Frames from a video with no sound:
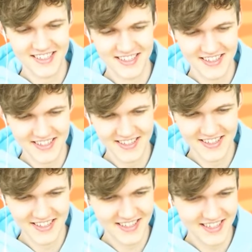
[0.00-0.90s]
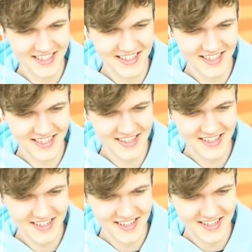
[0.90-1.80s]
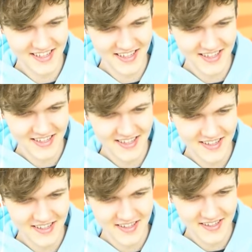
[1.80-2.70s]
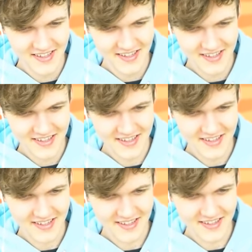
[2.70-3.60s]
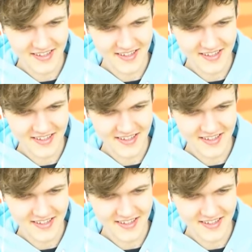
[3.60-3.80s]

The person shown says nothing.